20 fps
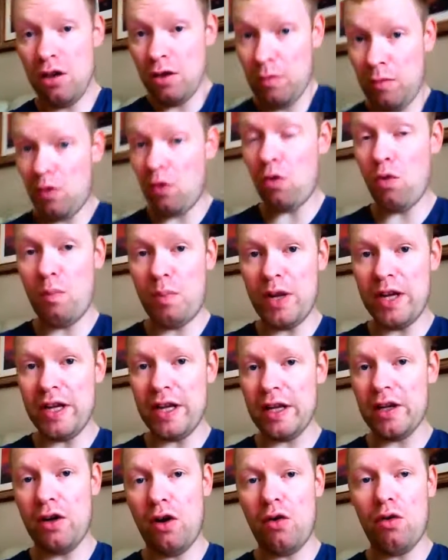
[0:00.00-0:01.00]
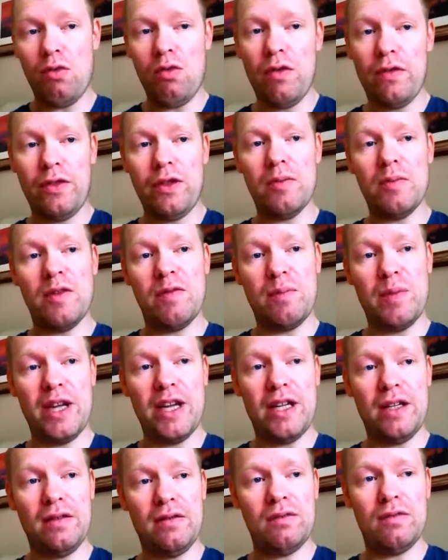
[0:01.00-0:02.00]
albeit not all of them have
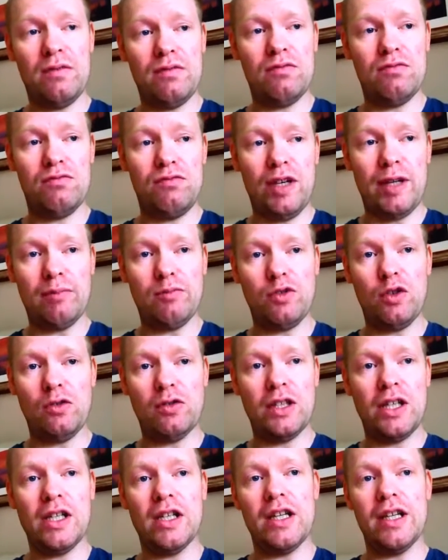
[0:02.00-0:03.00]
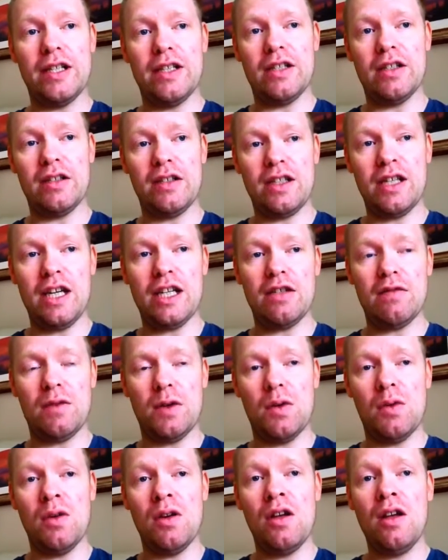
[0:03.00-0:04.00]
been rip-roaringly
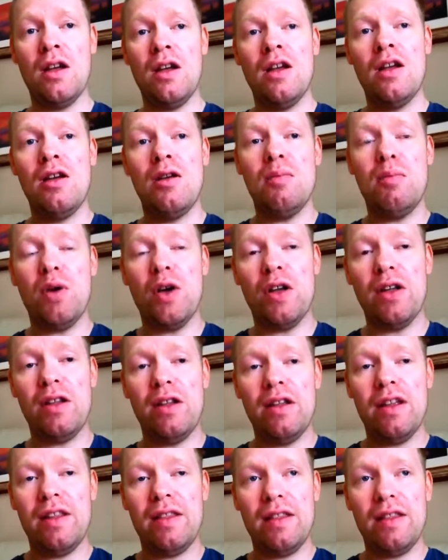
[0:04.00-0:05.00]
successful, but